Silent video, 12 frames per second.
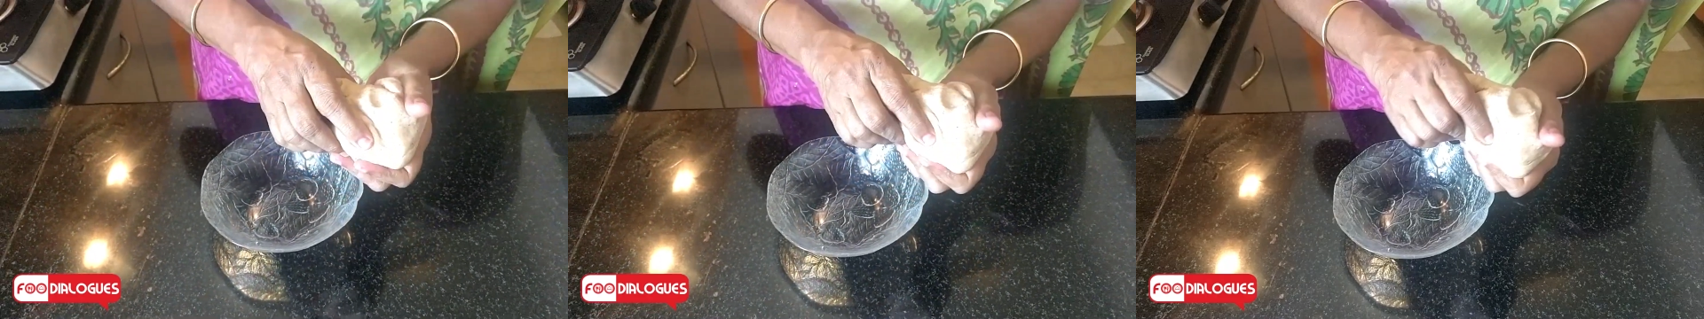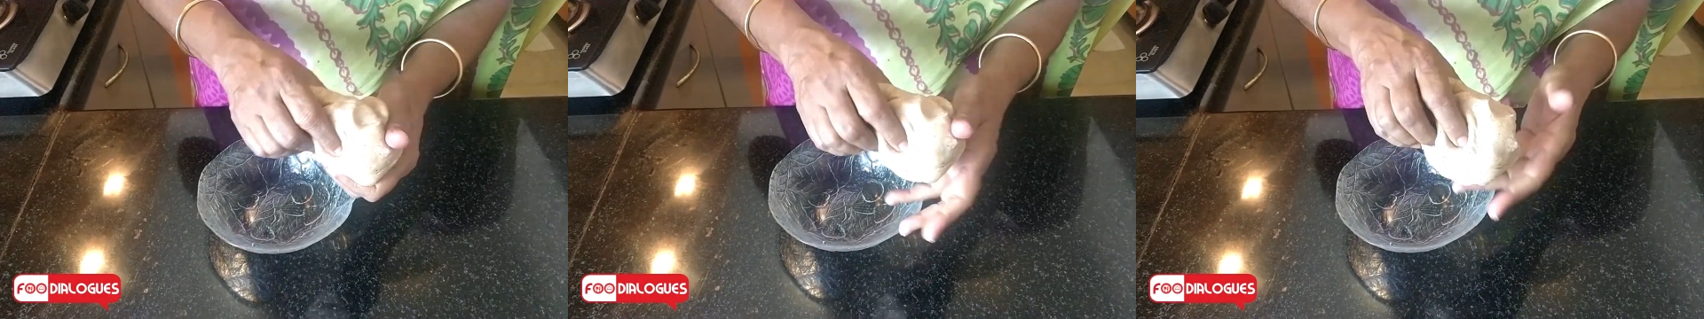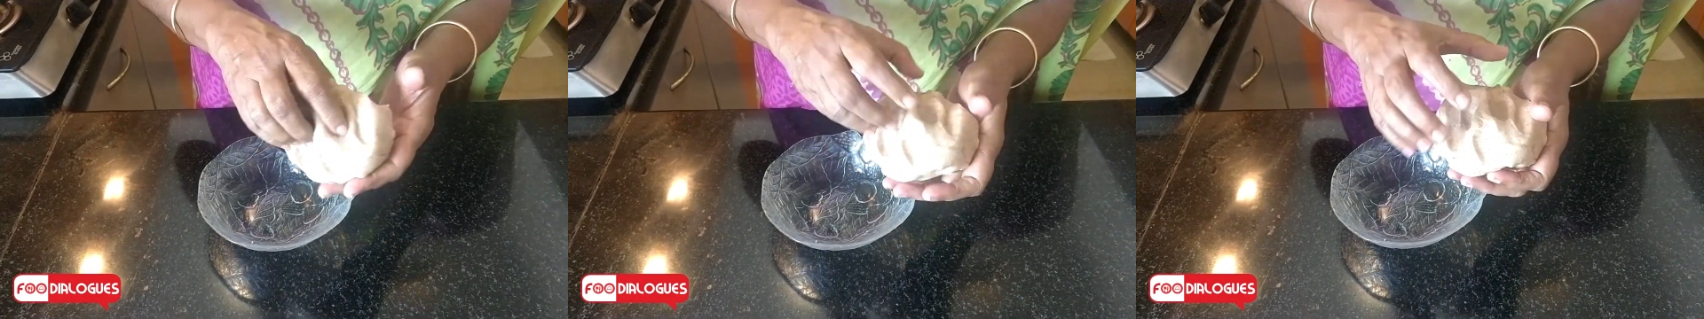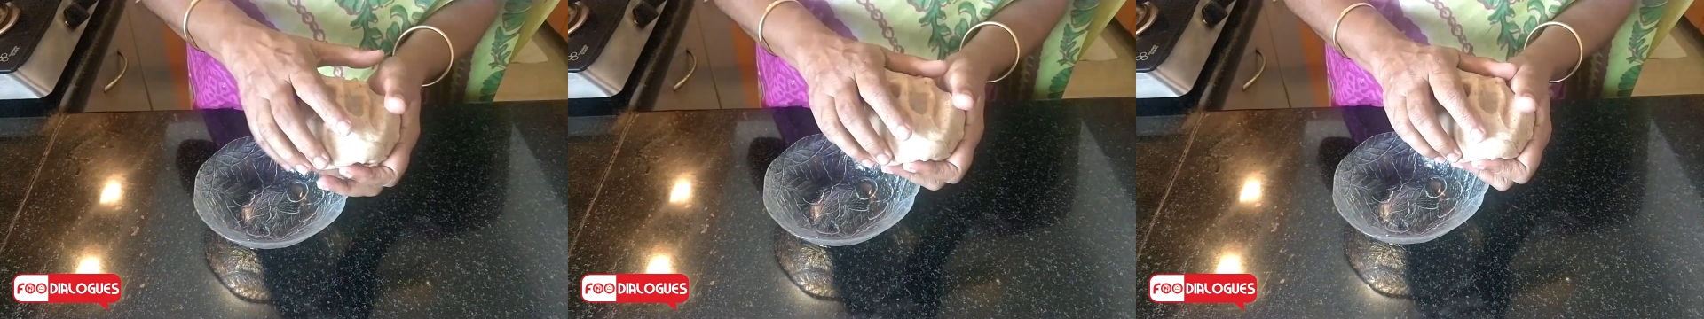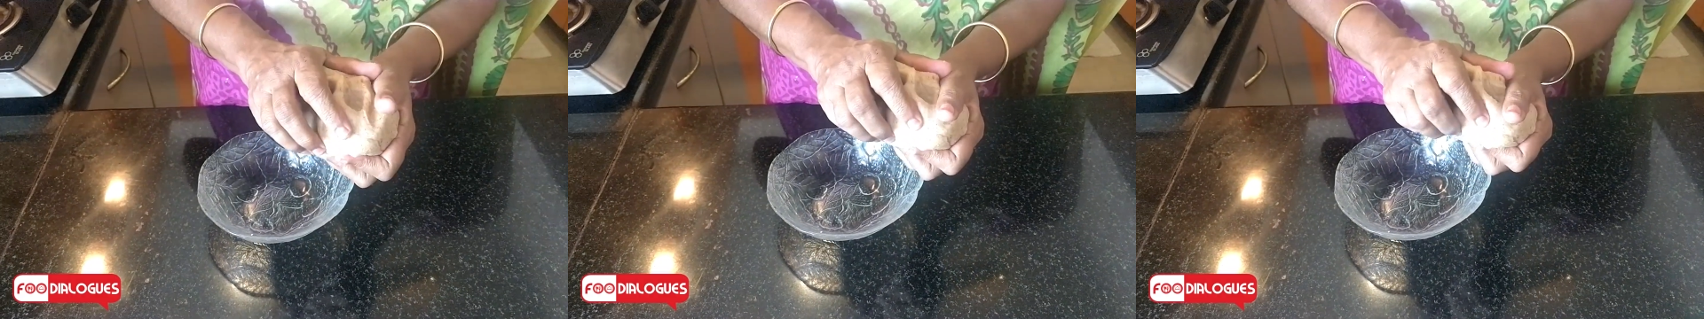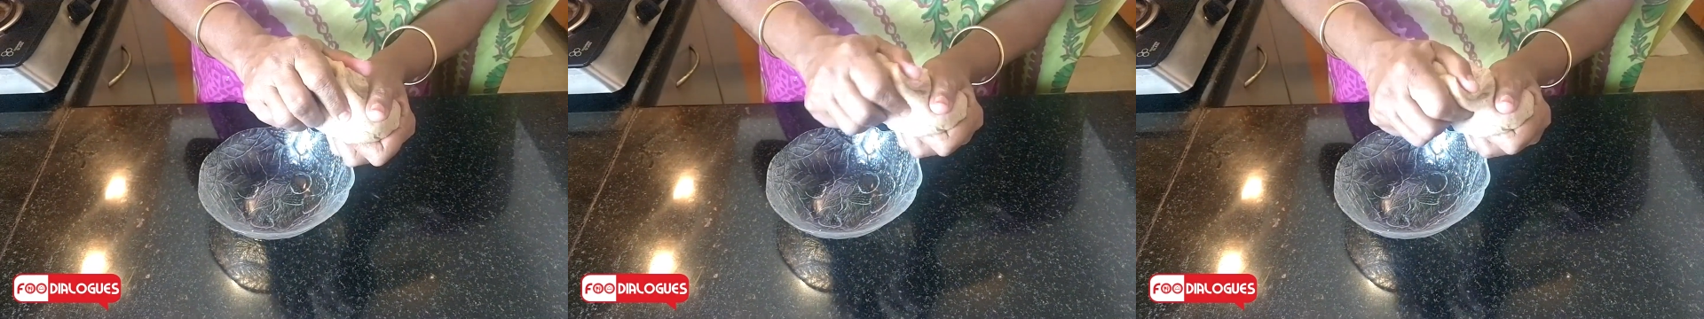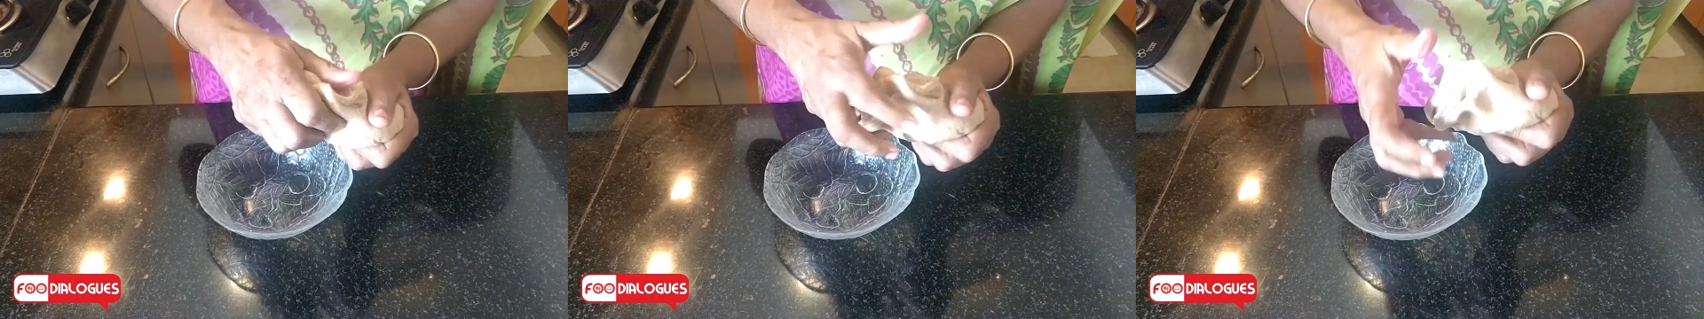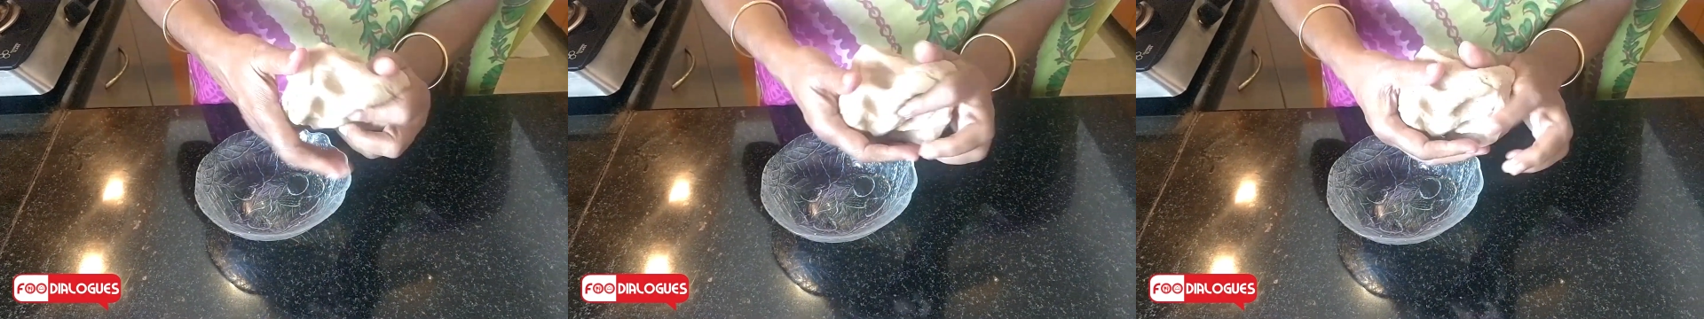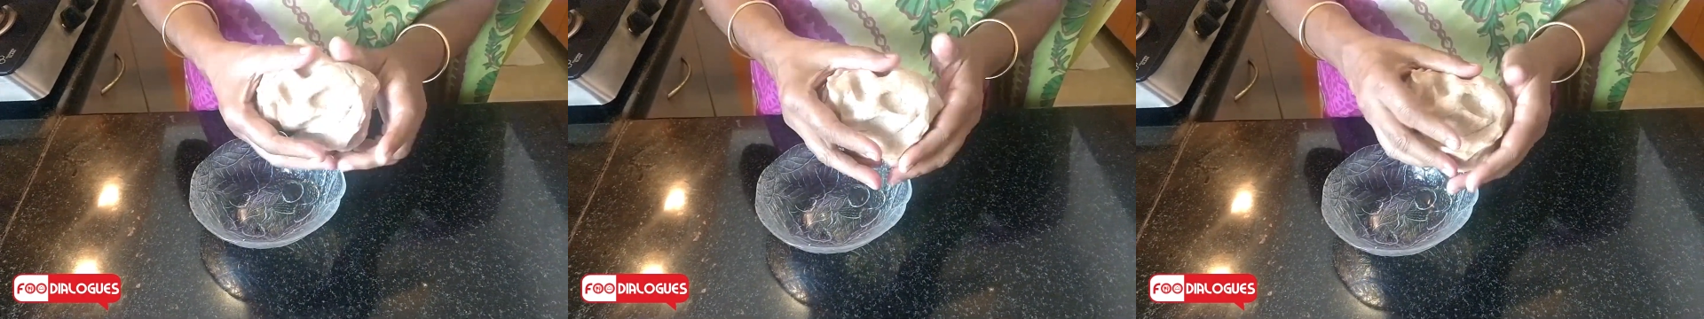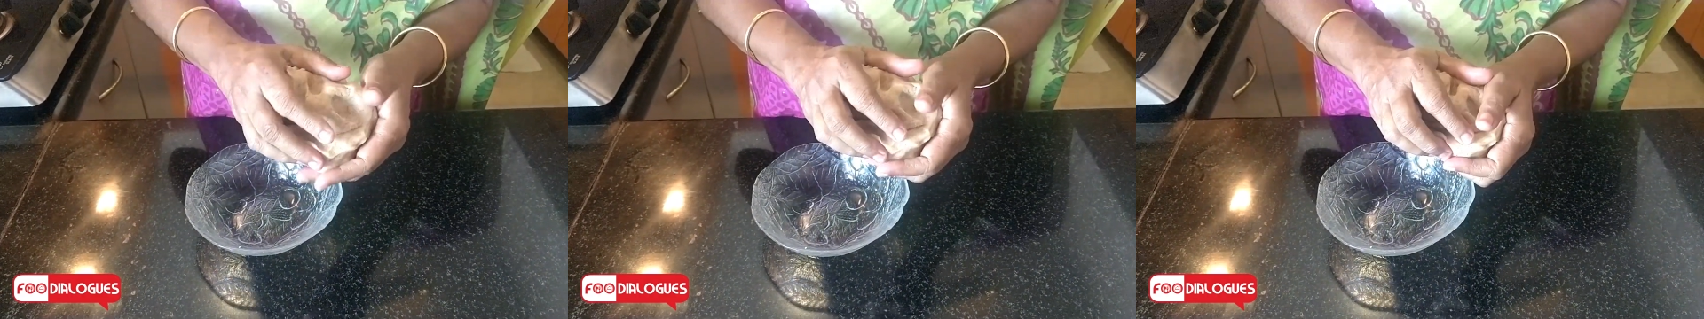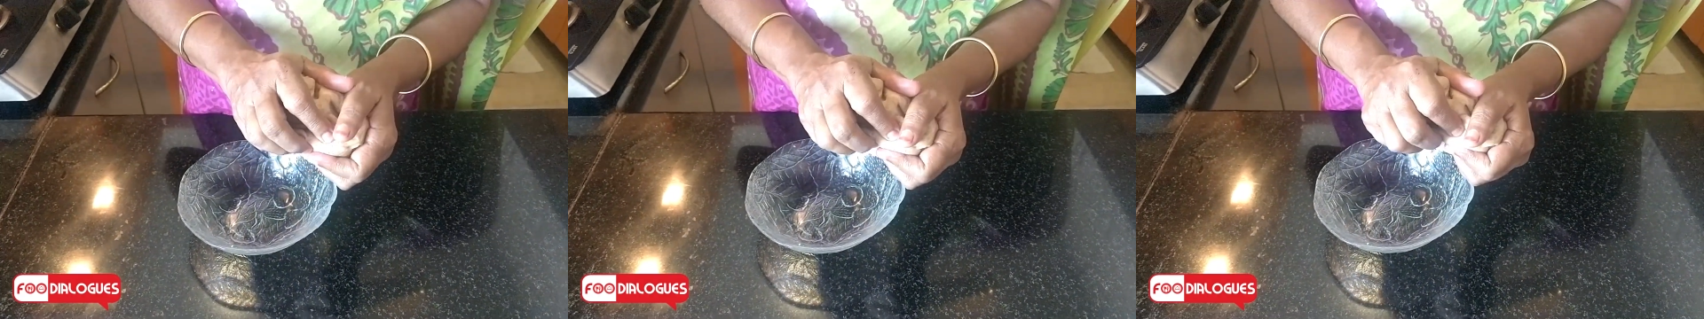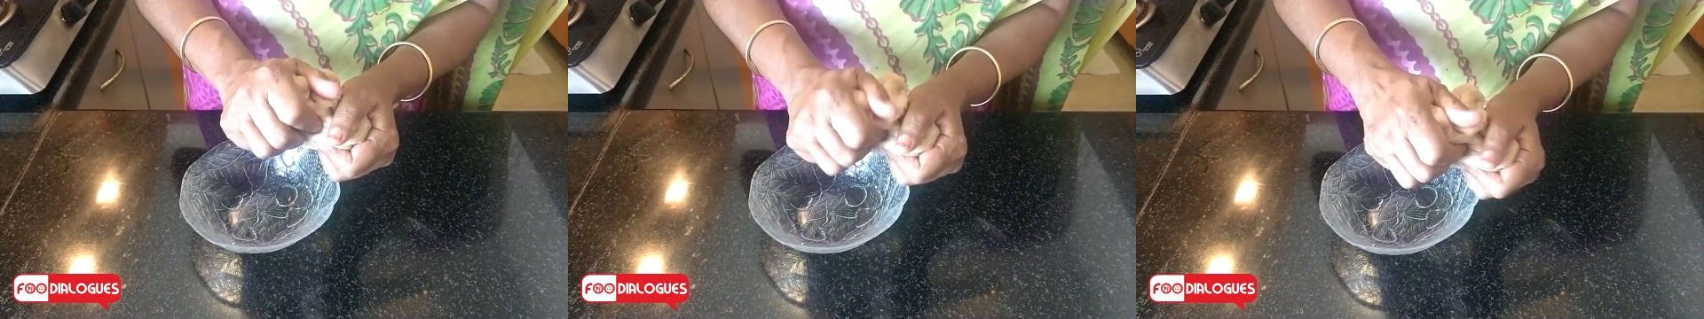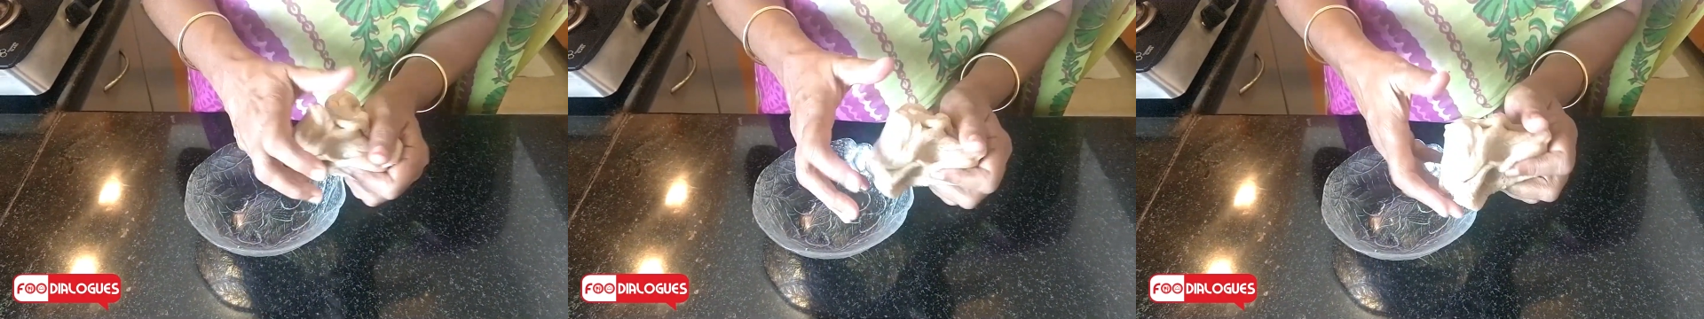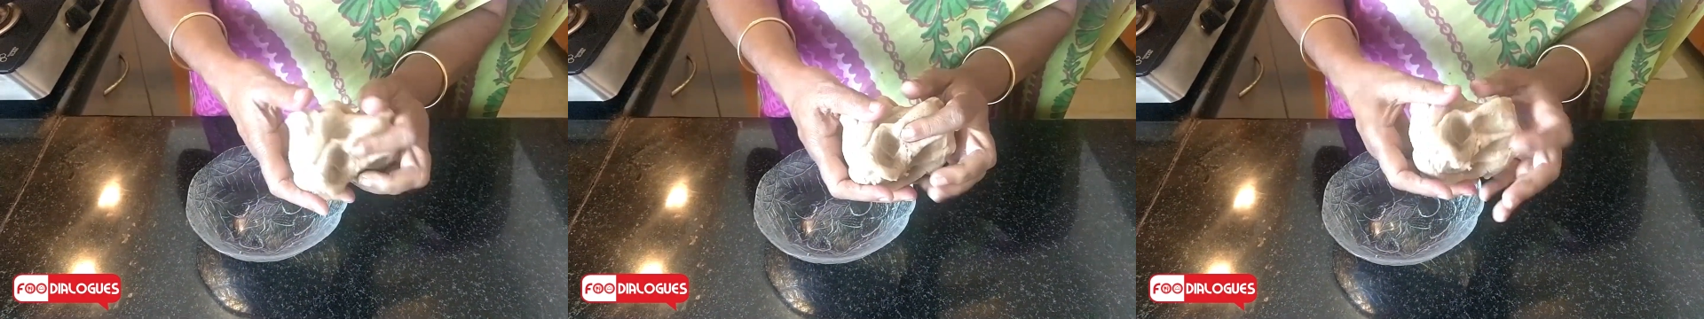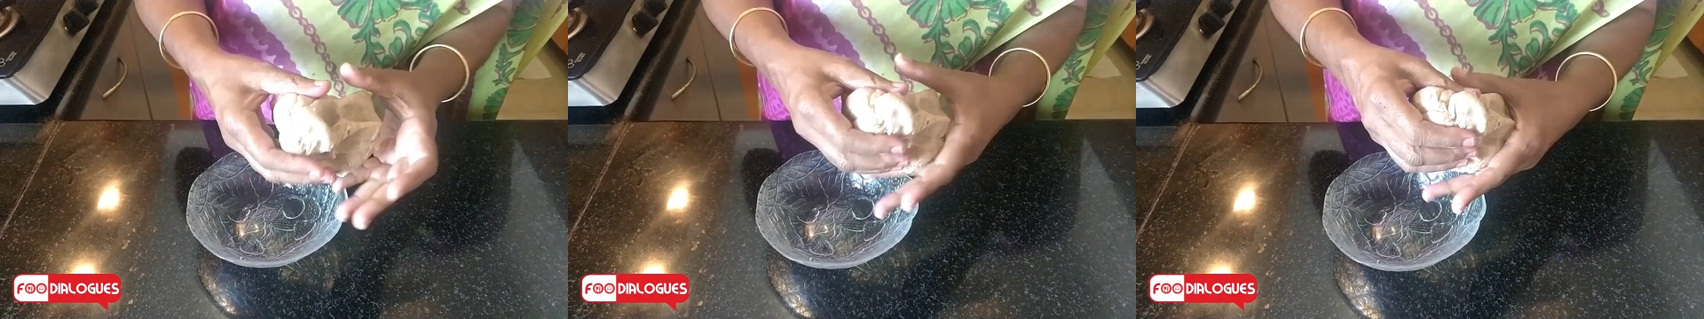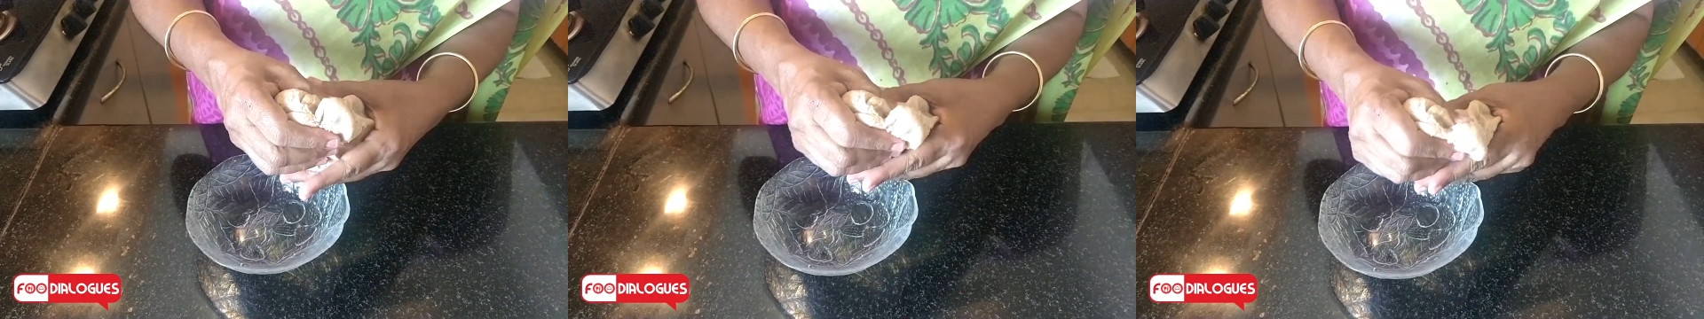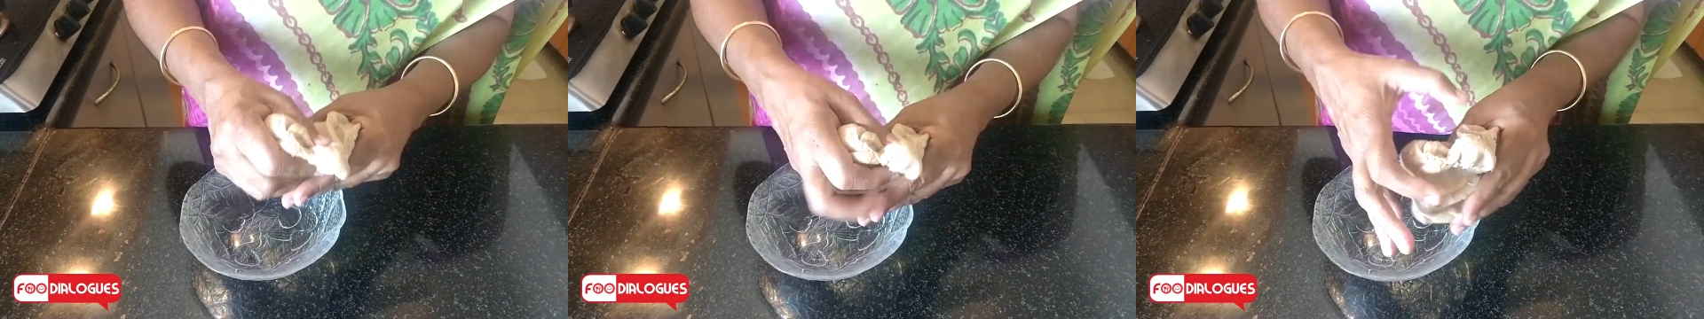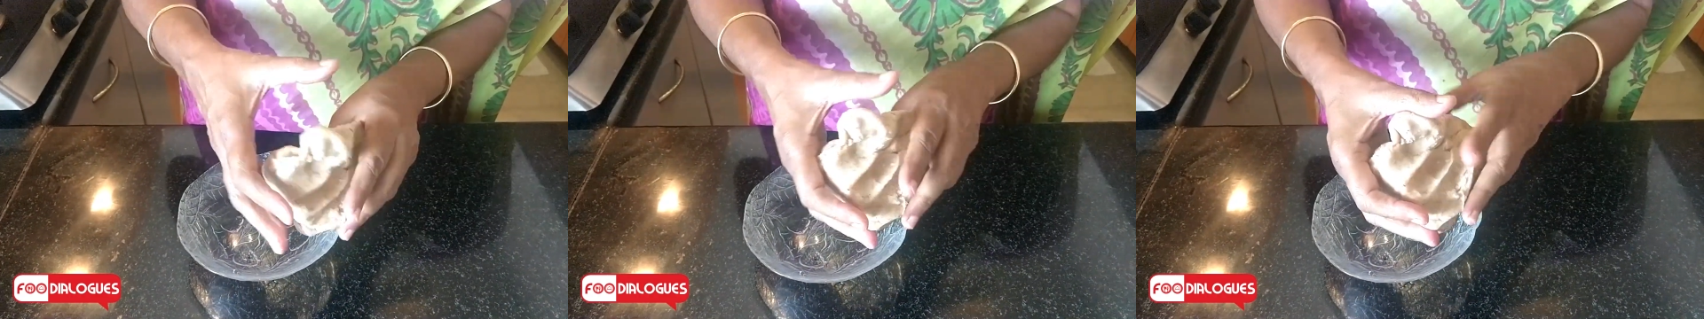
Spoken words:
[unreadable: no face in view]